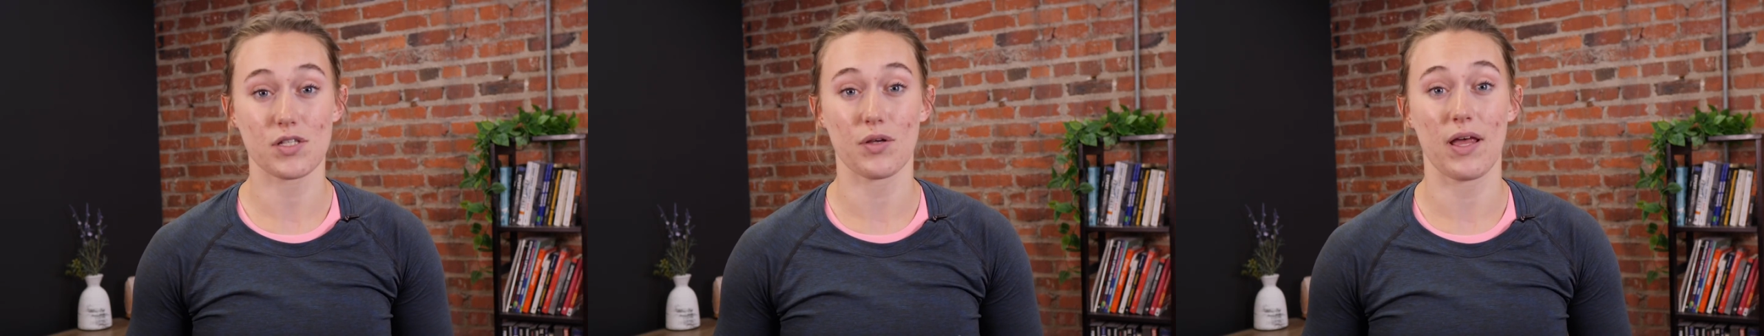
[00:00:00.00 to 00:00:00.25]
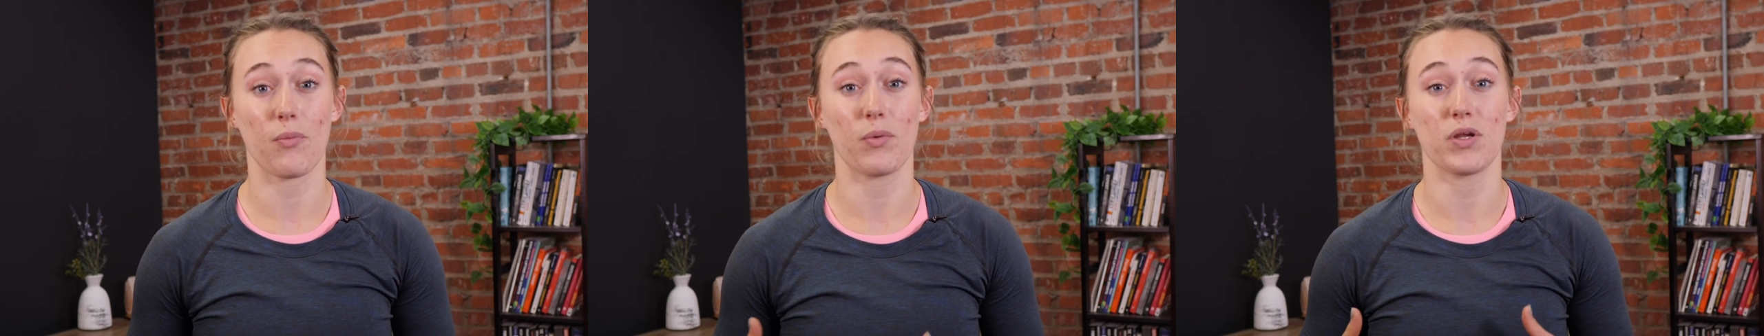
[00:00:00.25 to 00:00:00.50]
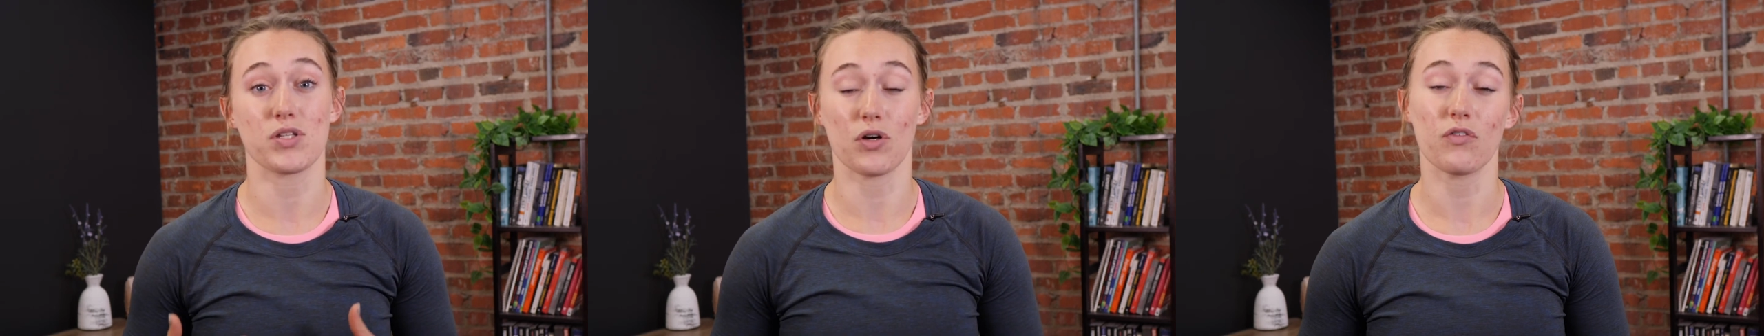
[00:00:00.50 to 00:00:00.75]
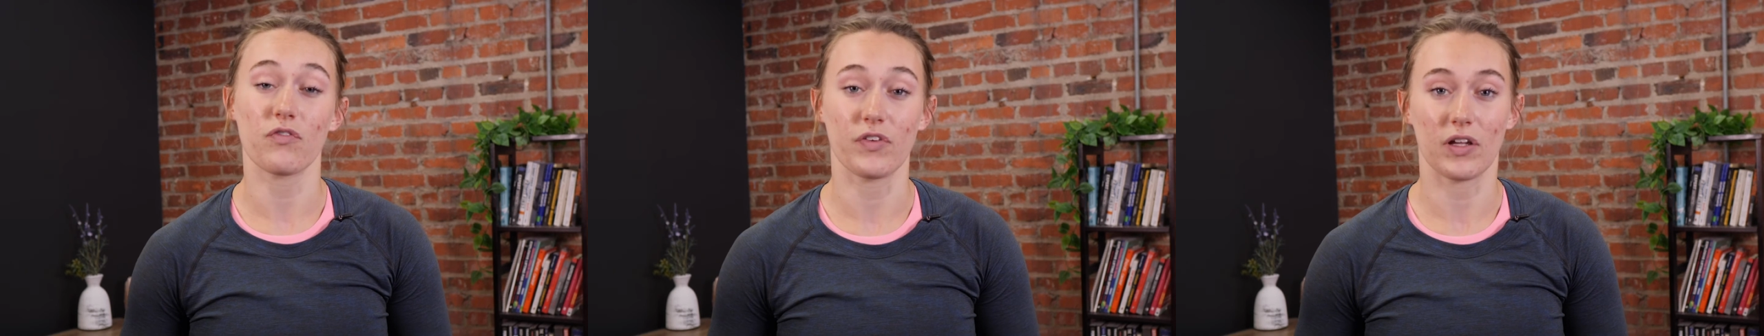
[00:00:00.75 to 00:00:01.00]
so that when we
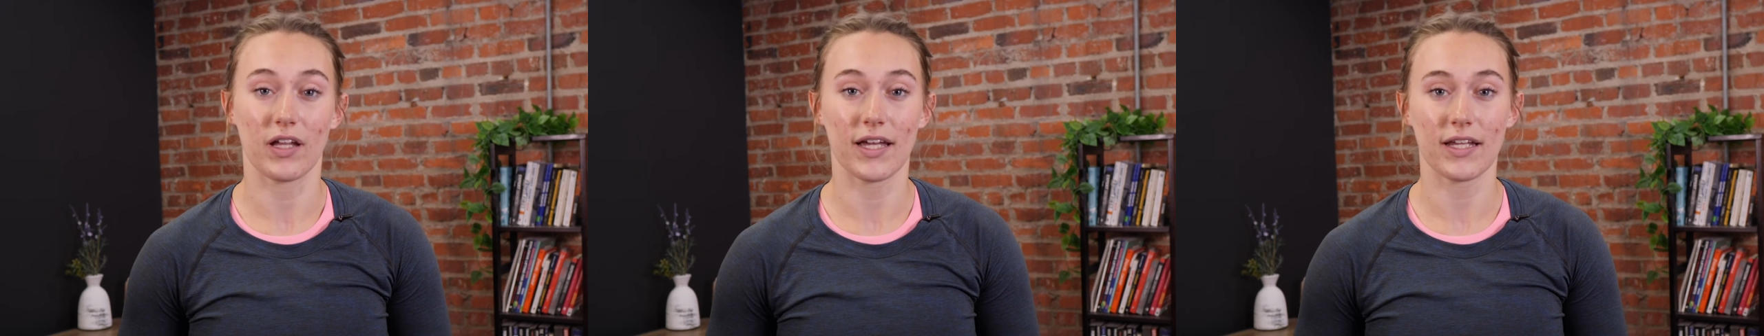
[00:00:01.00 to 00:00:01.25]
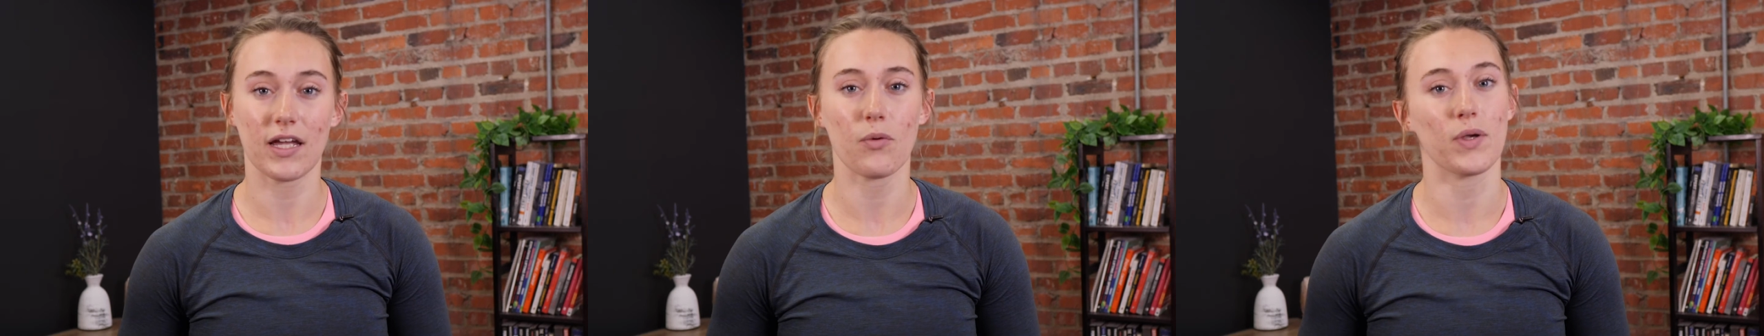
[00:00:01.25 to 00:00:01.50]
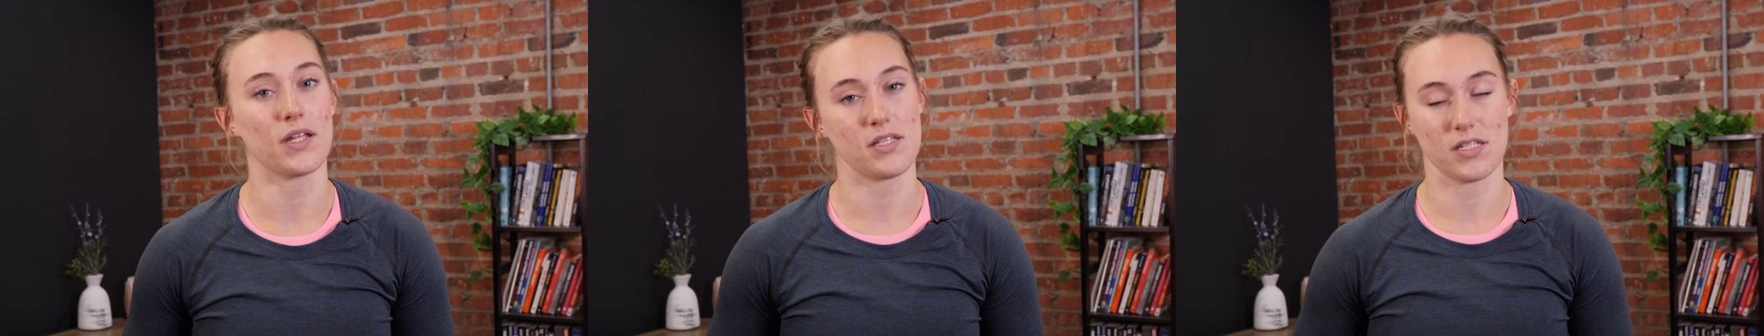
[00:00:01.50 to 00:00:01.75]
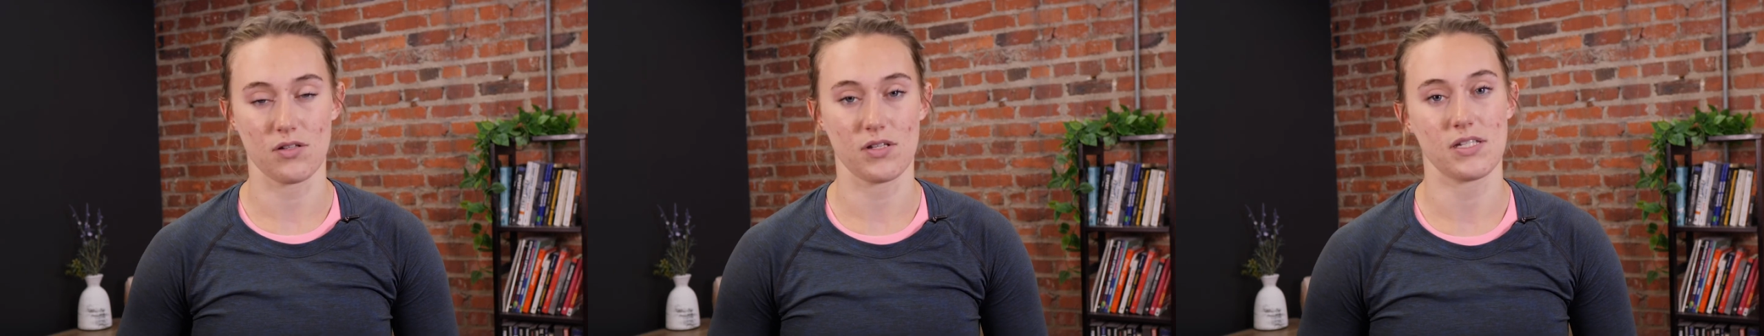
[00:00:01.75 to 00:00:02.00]
don't feel like it, we can
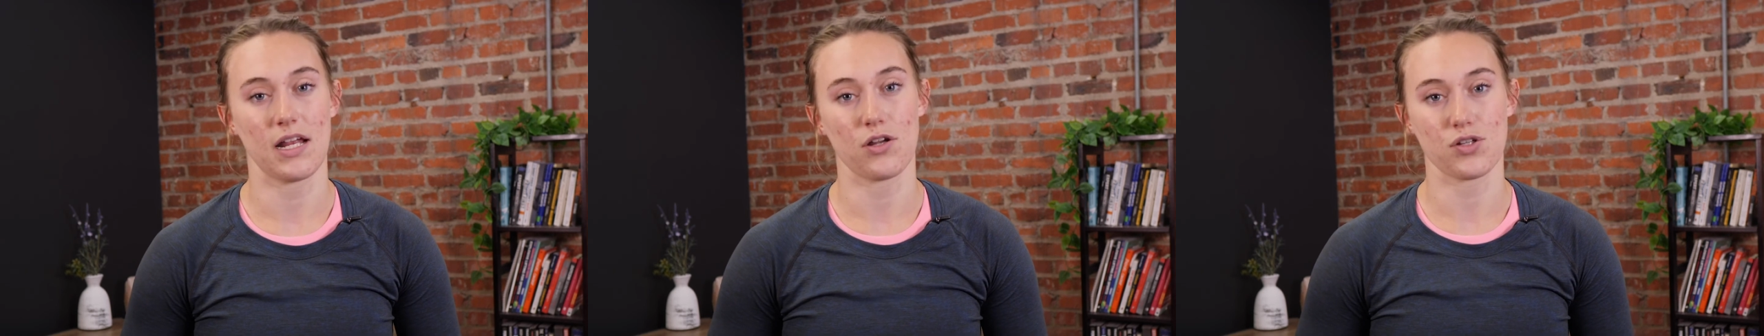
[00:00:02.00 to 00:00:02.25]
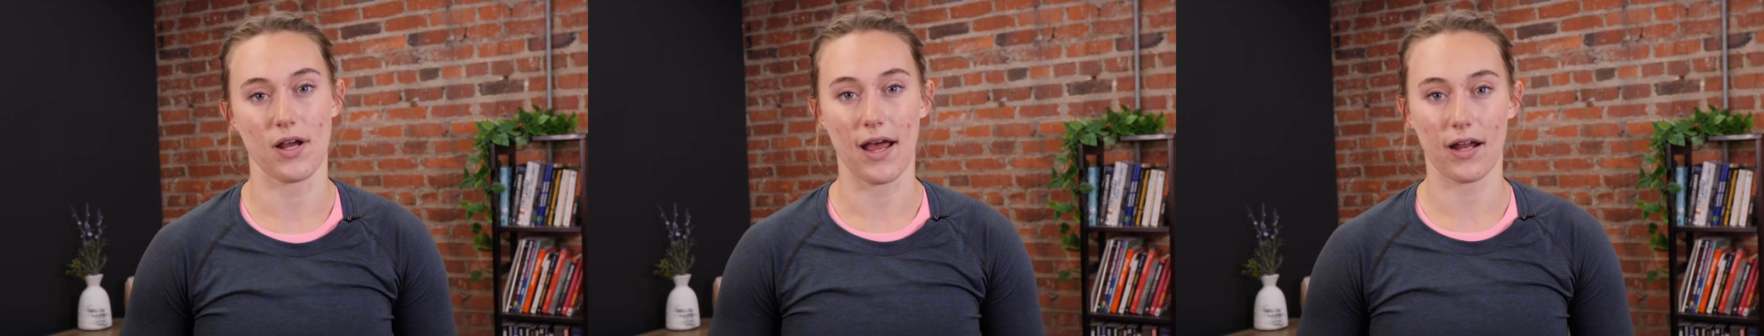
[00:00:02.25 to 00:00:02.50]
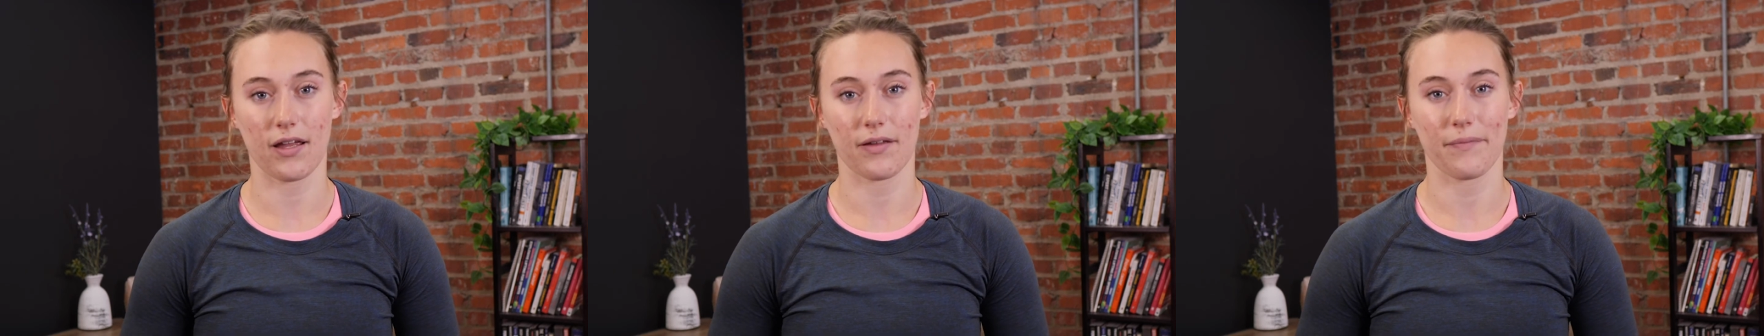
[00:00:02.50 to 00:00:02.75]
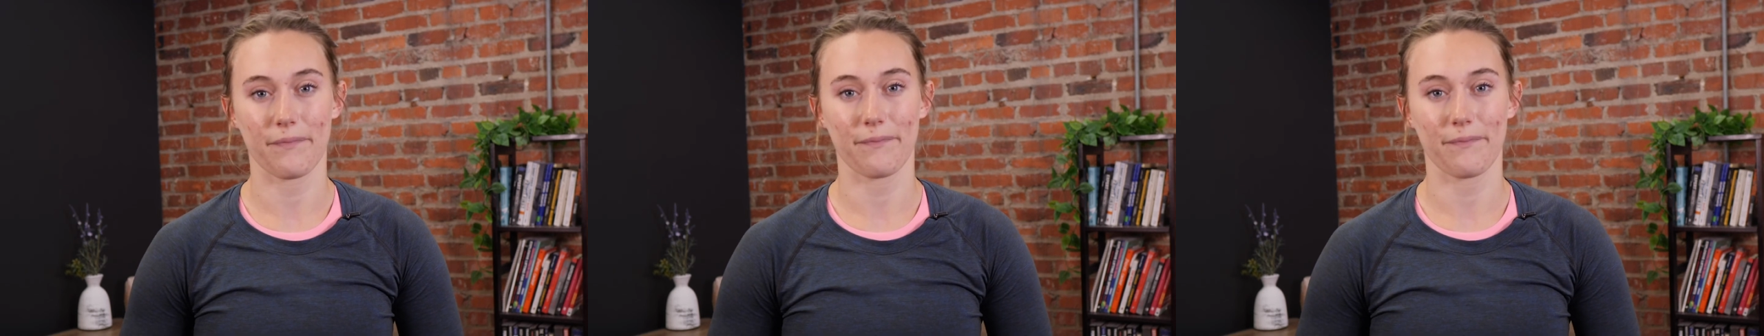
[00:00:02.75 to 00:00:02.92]
still stay on track.